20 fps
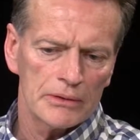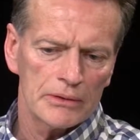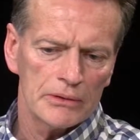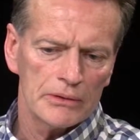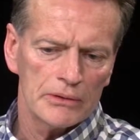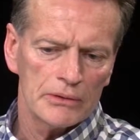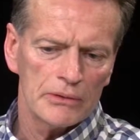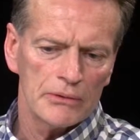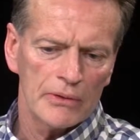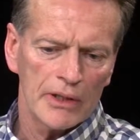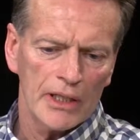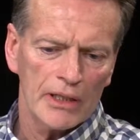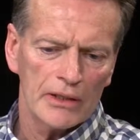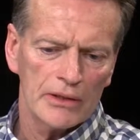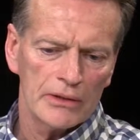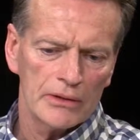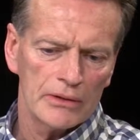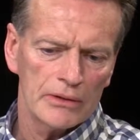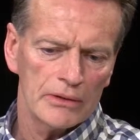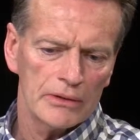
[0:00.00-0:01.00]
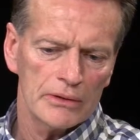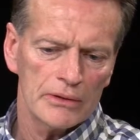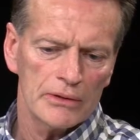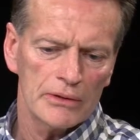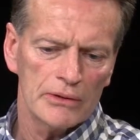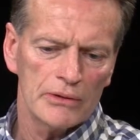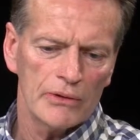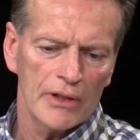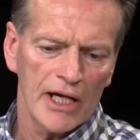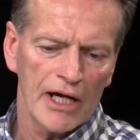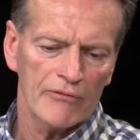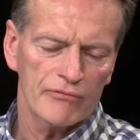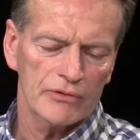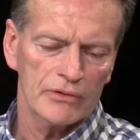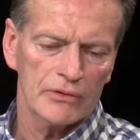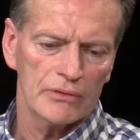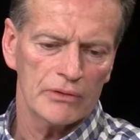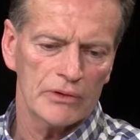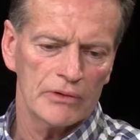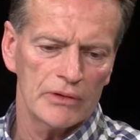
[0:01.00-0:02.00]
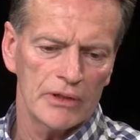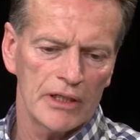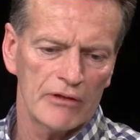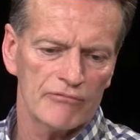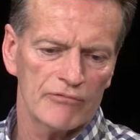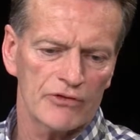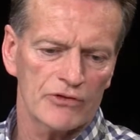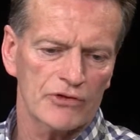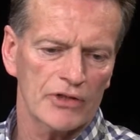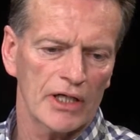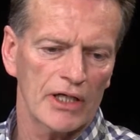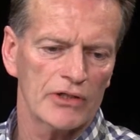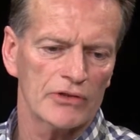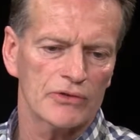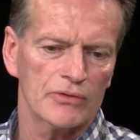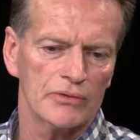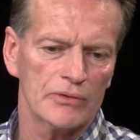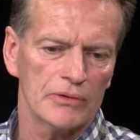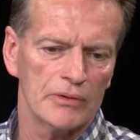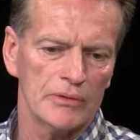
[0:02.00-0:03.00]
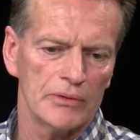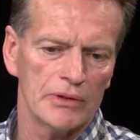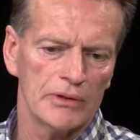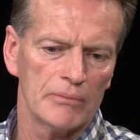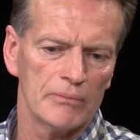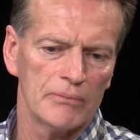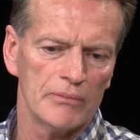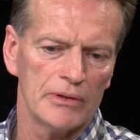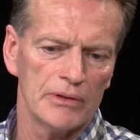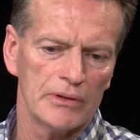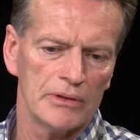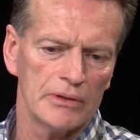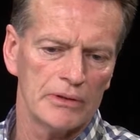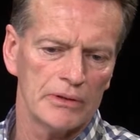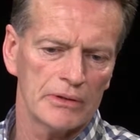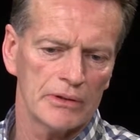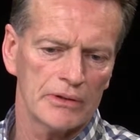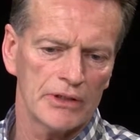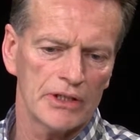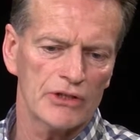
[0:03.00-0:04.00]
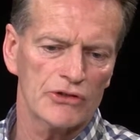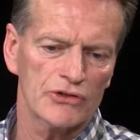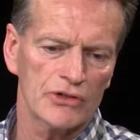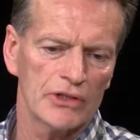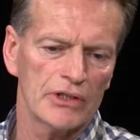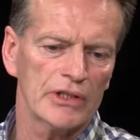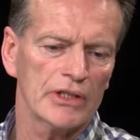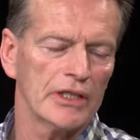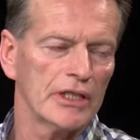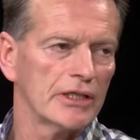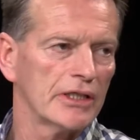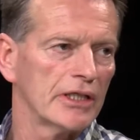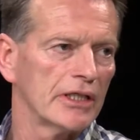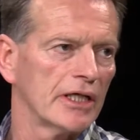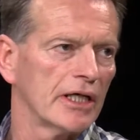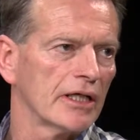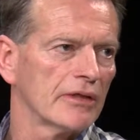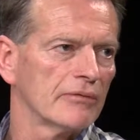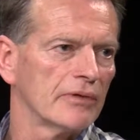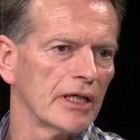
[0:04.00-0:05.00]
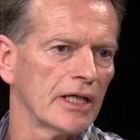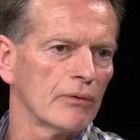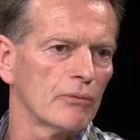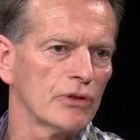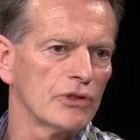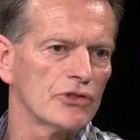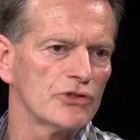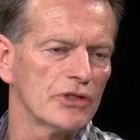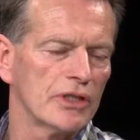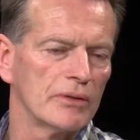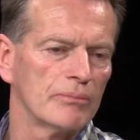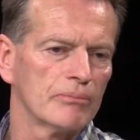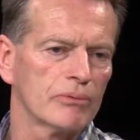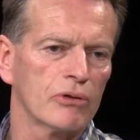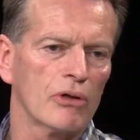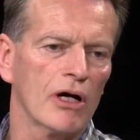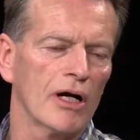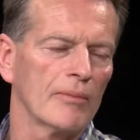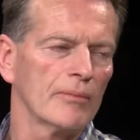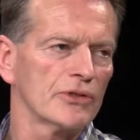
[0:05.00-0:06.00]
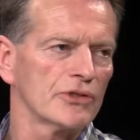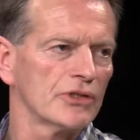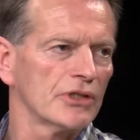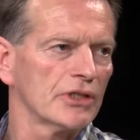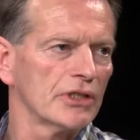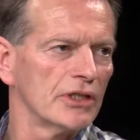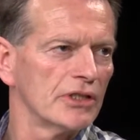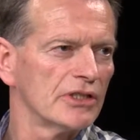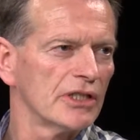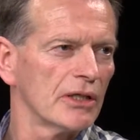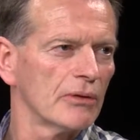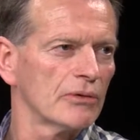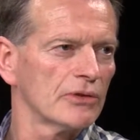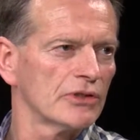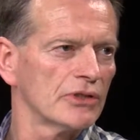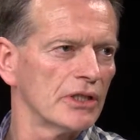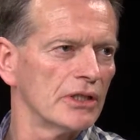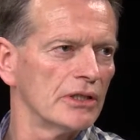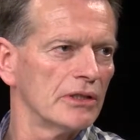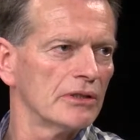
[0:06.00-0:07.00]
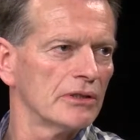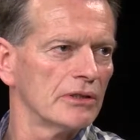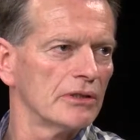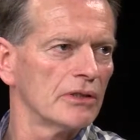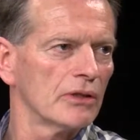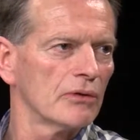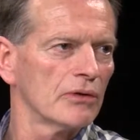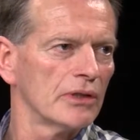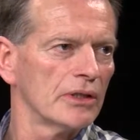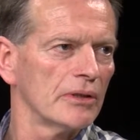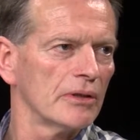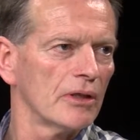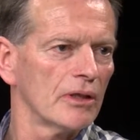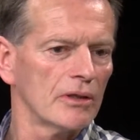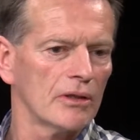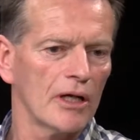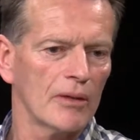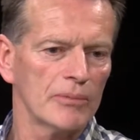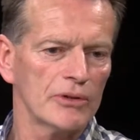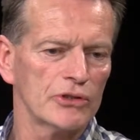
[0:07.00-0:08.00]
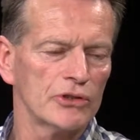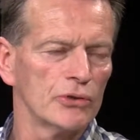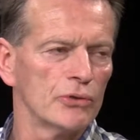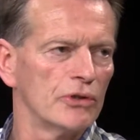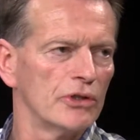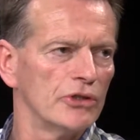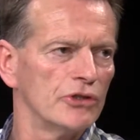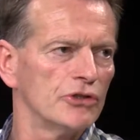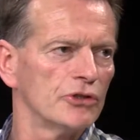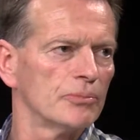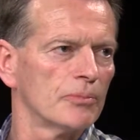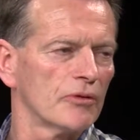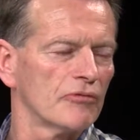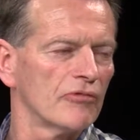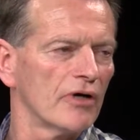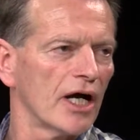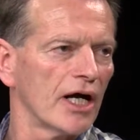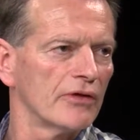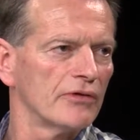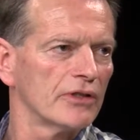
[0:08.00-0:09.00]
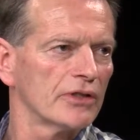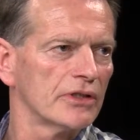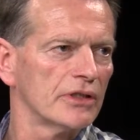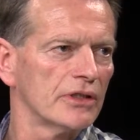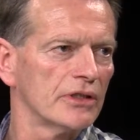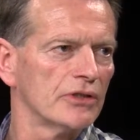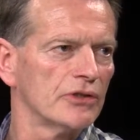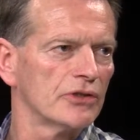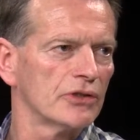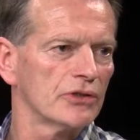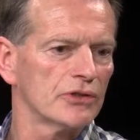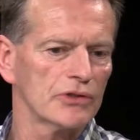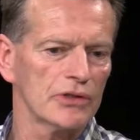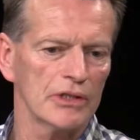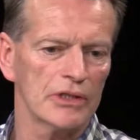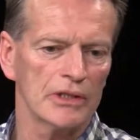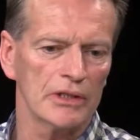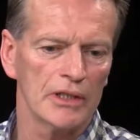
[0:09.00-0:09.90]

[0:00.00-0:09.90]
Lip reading: you have to emphasize the things that they're going to get out of it. And I wouldn't say promise the kids. I would say, you know, the opportunities you provide the kids is